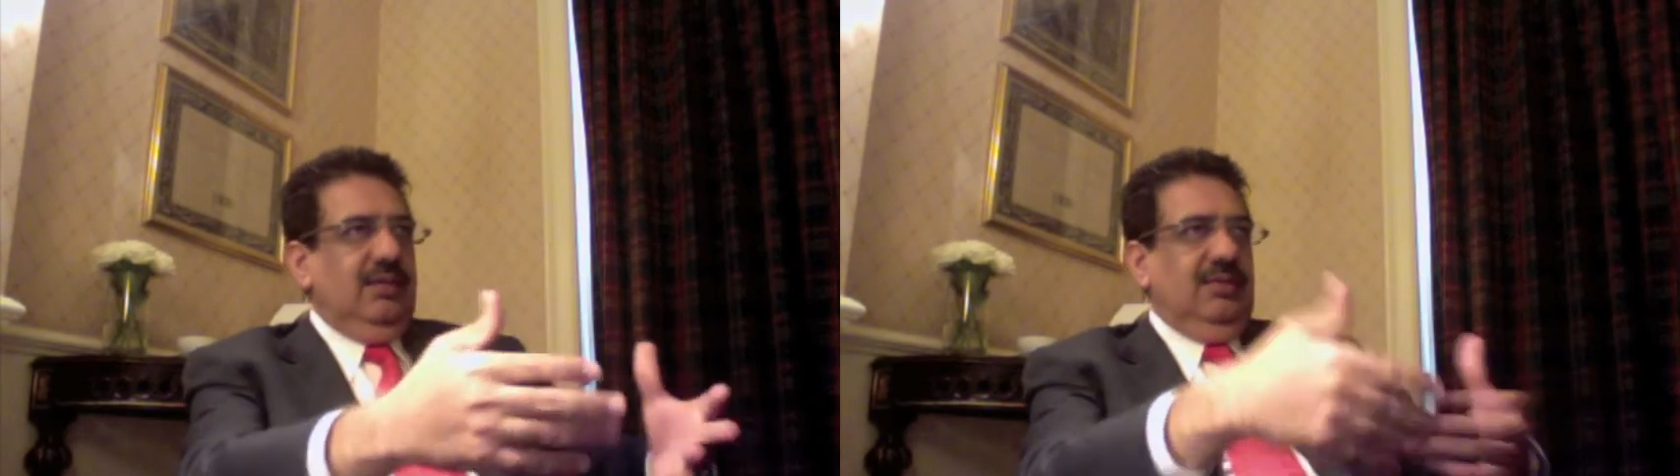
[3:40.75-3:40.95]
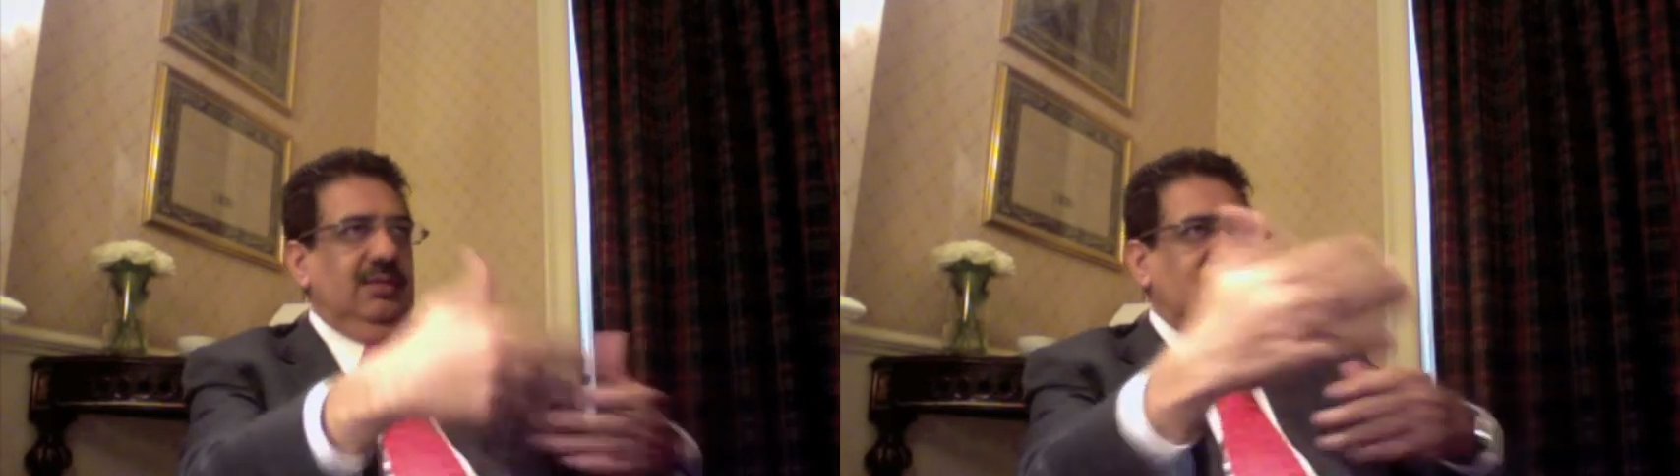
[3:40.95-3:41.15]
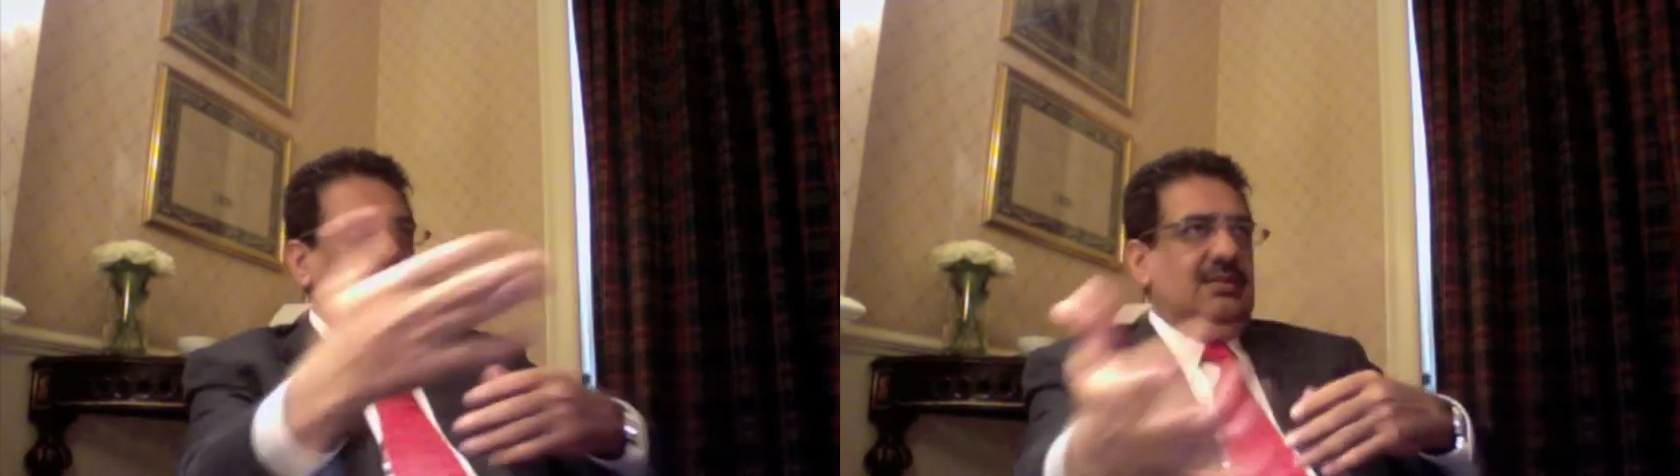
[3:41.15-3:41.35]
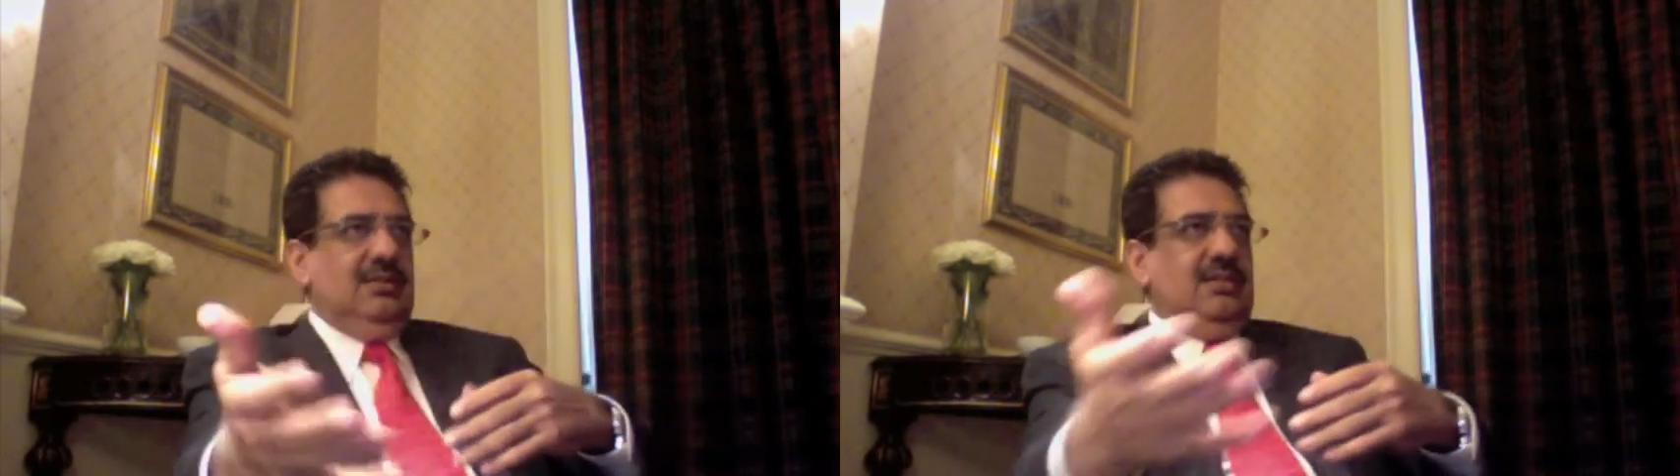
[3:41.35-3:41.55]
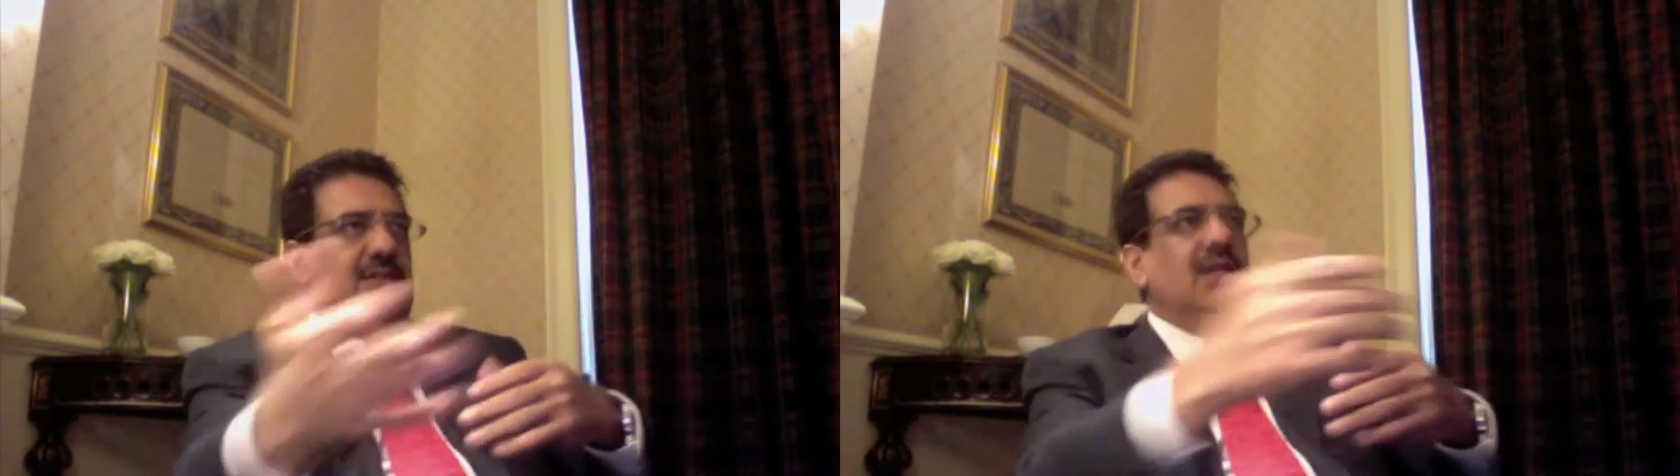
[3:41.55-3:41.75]
which is his
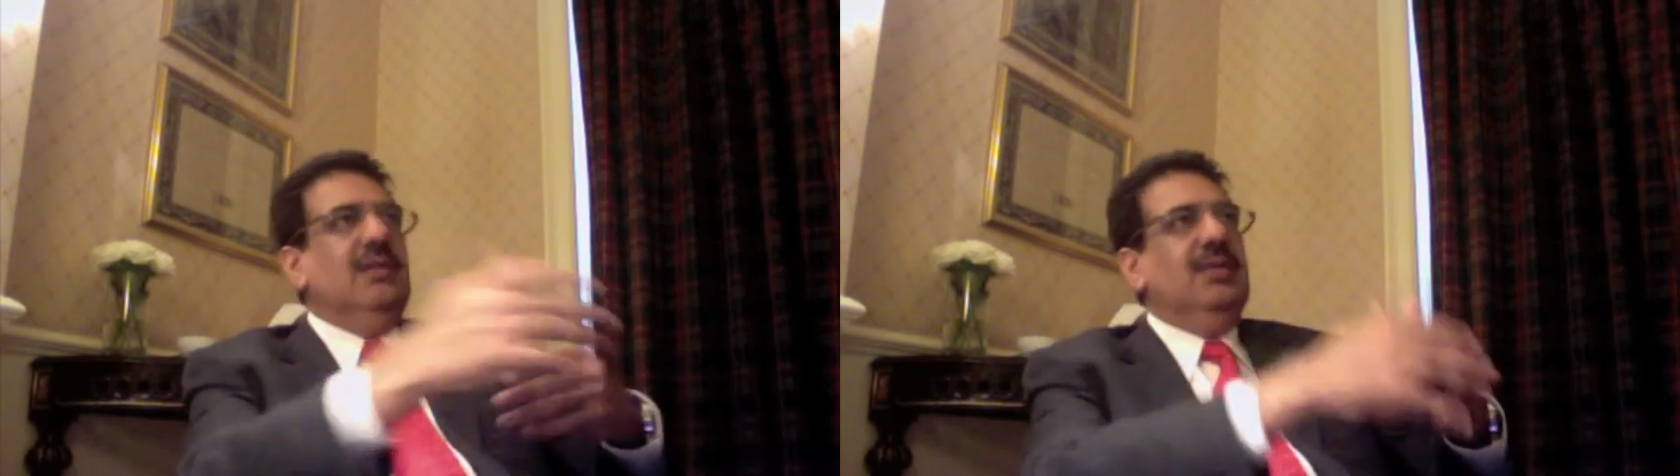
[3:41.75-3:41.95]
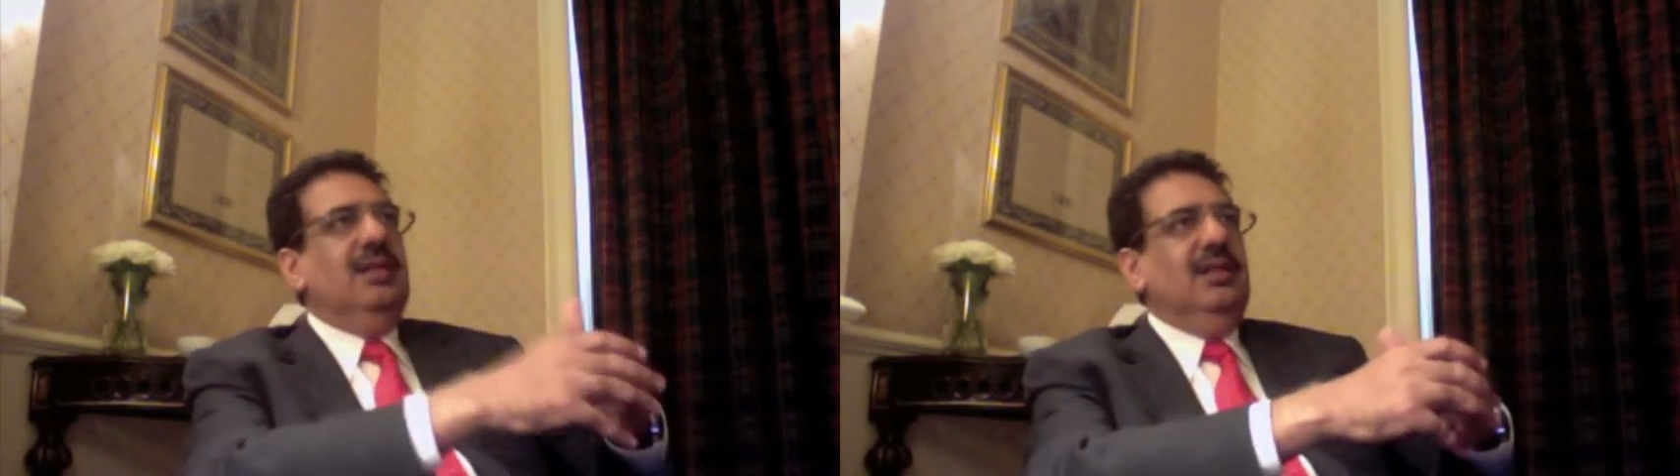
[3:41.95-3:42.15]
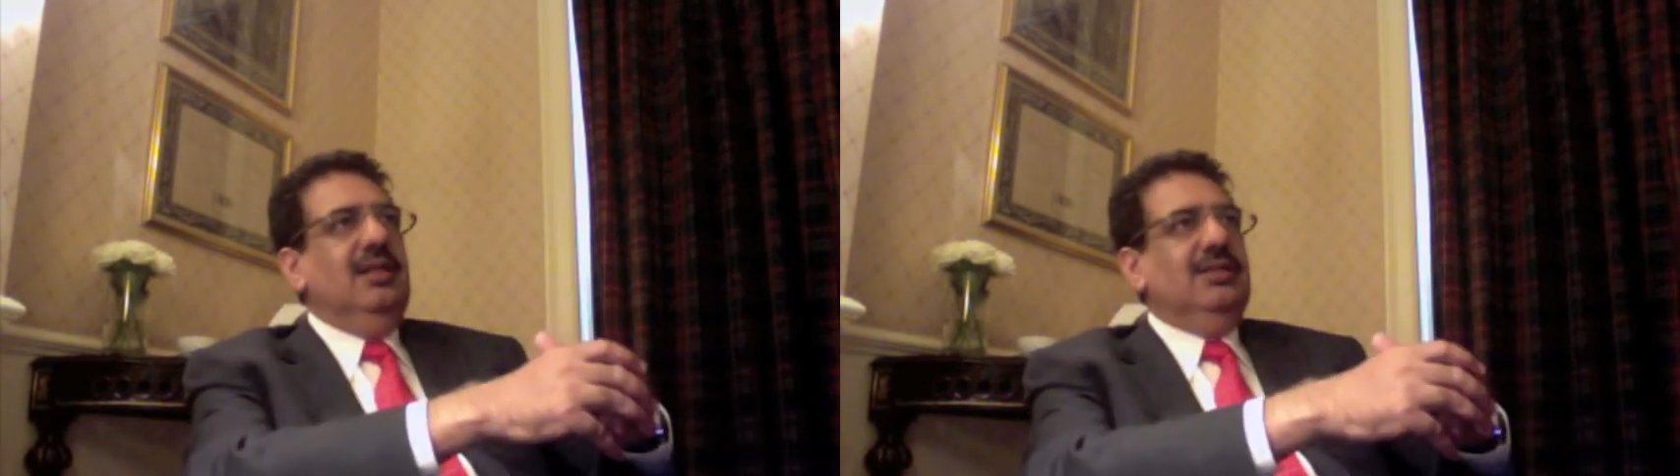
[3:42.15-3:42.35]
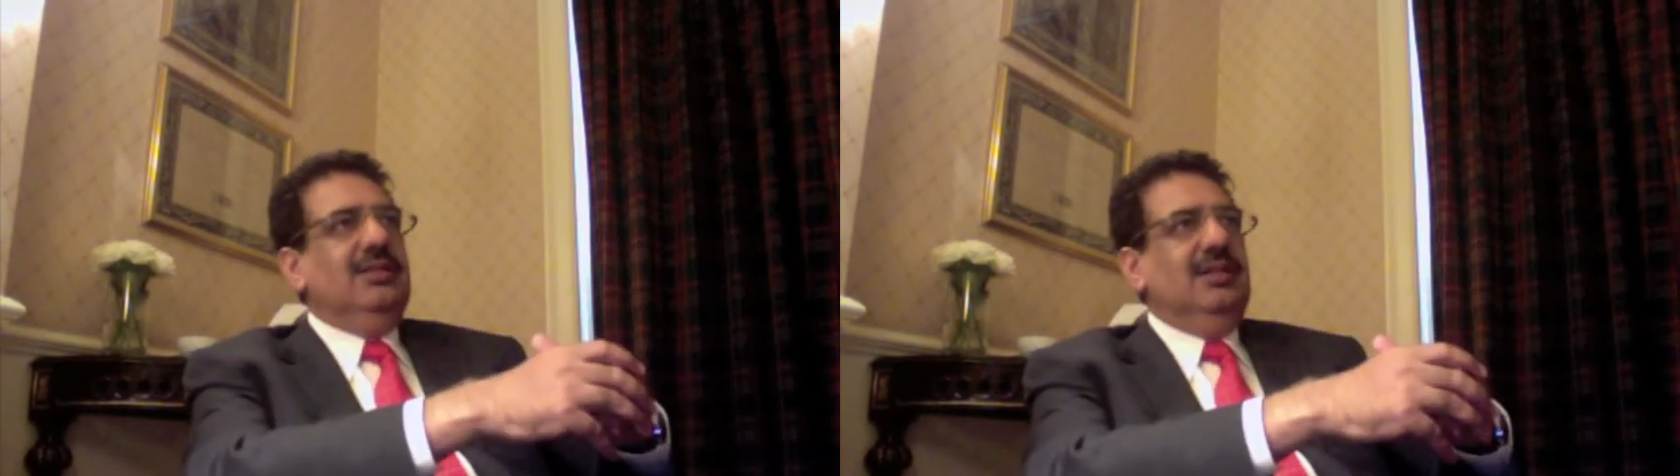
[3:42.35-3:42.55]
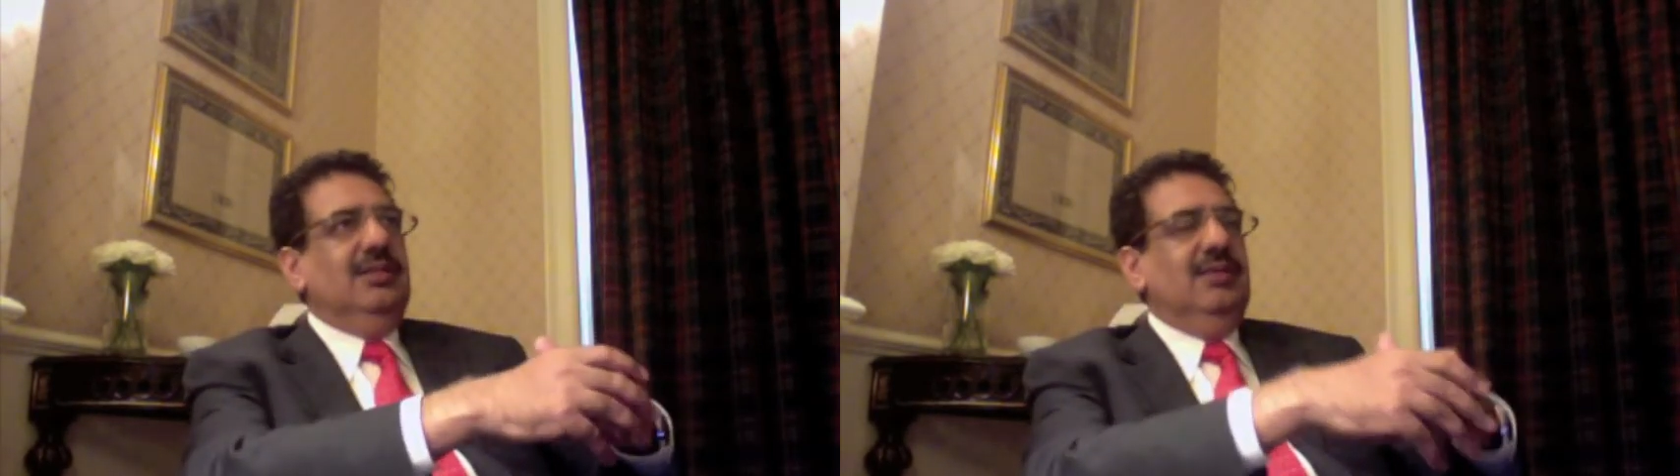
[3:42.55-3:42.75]
sustainability
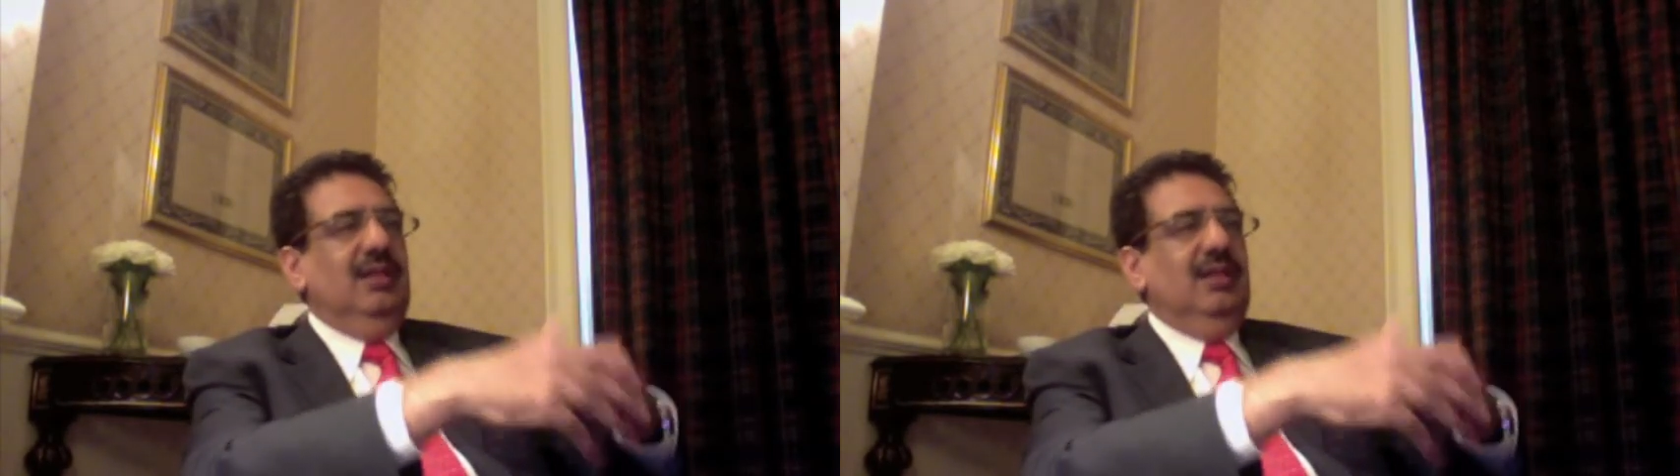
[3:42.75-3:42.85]
initiative,